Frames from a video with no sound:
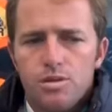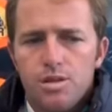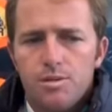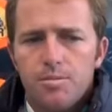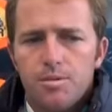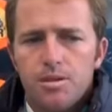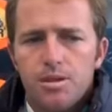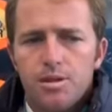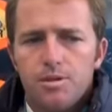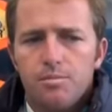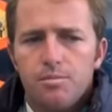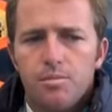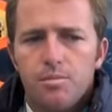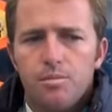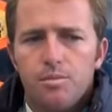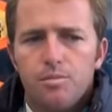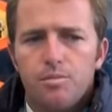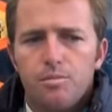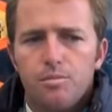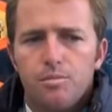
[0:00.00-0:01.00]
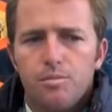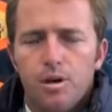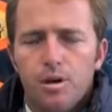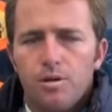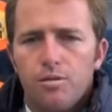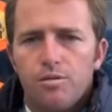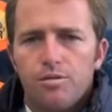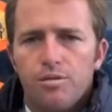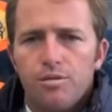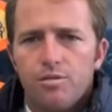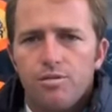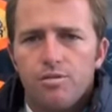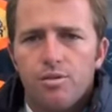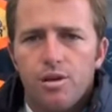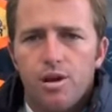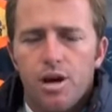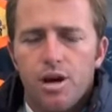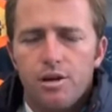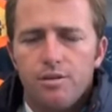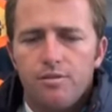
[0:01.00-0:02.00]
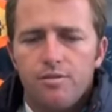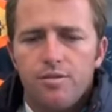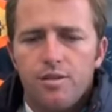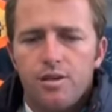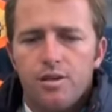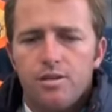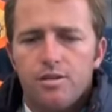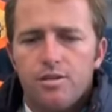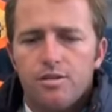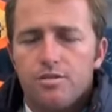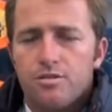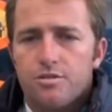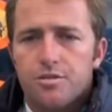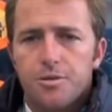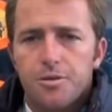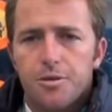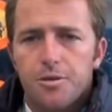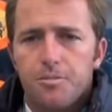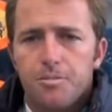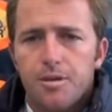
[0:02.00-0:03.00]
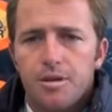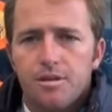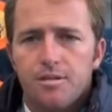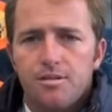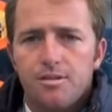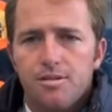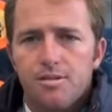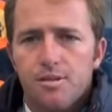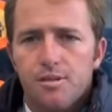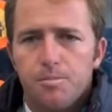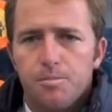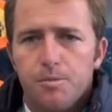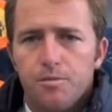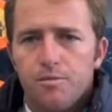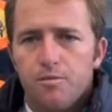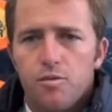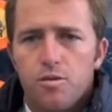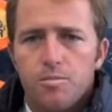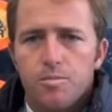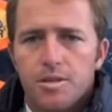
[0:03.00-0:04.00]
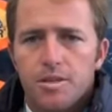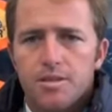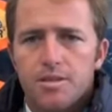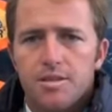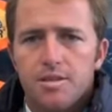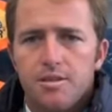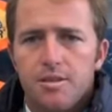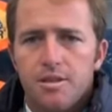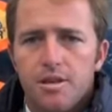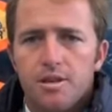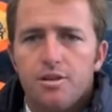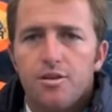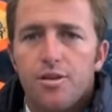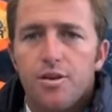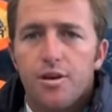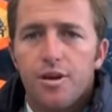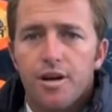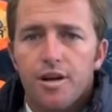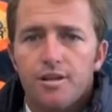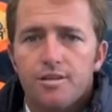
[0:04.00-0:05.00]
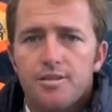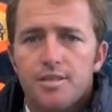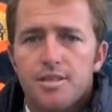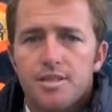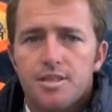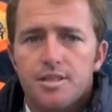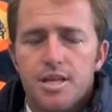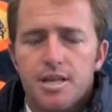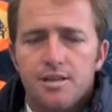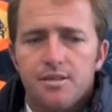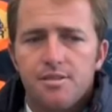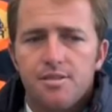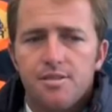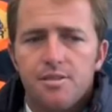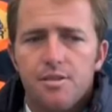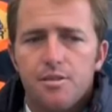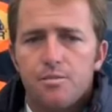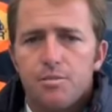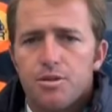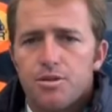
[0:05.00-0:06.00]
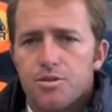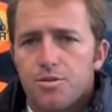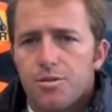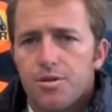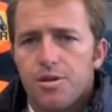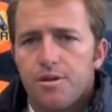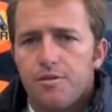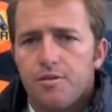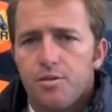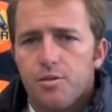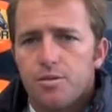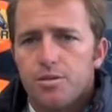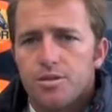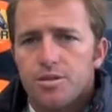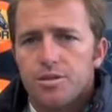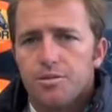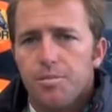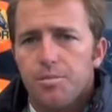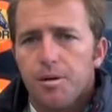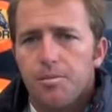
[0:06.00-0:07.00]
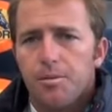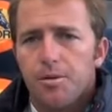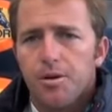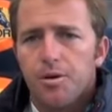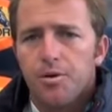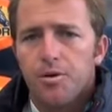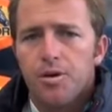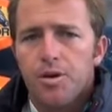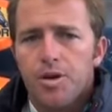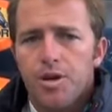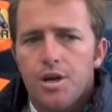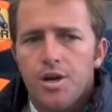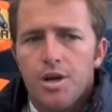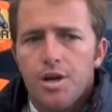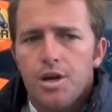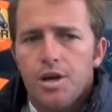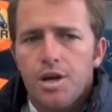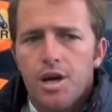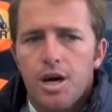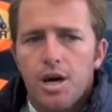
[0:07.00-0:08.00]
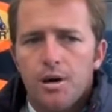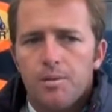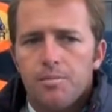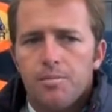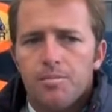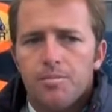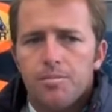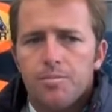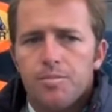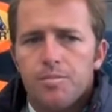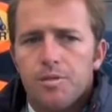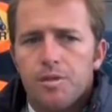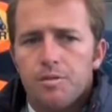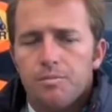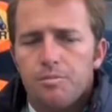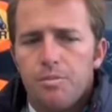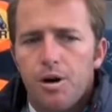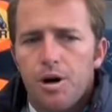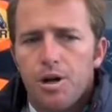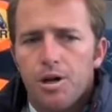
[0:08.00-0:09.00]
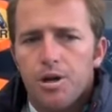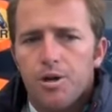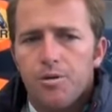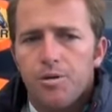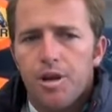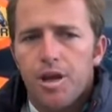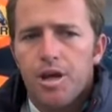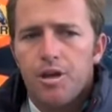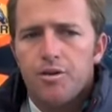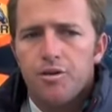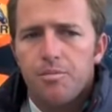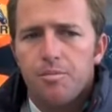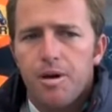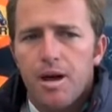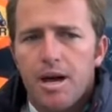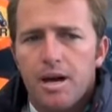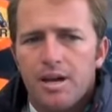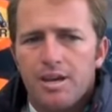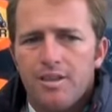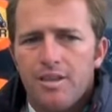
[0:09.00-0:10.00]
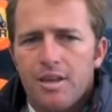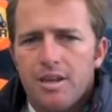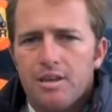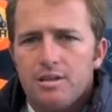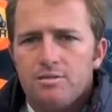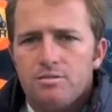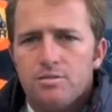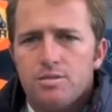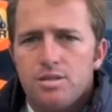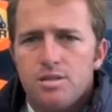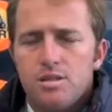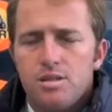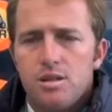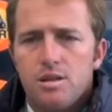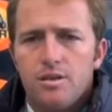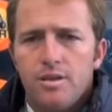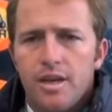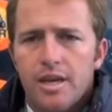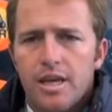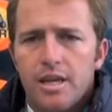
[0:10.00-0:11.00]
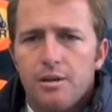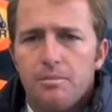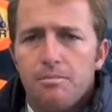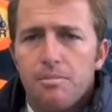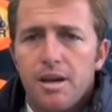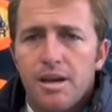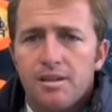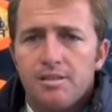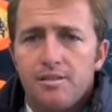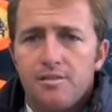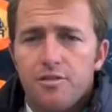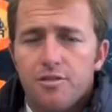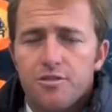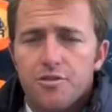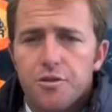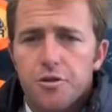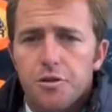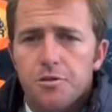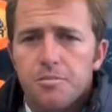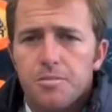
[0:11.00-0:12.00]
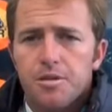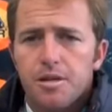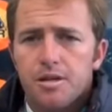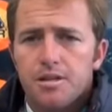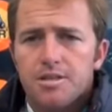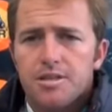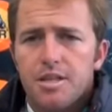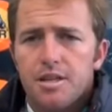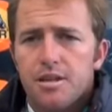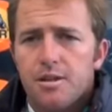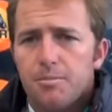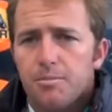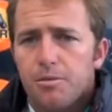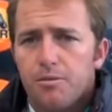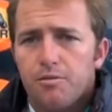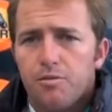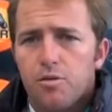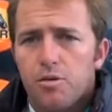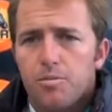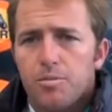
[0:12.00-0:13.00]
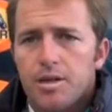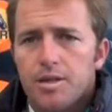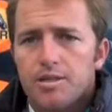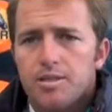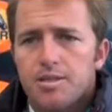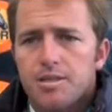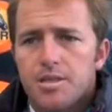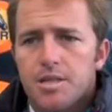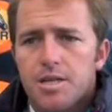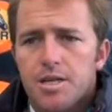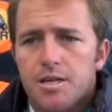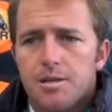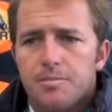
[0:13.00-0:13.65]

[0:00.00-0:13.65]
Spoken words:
Typically my horses, I feed the Struca mix, the Performix, and the Endurex. That's the majority of the horses in my barn. Paulo and Antomac, they get a mix of the Struca mix and the Performix.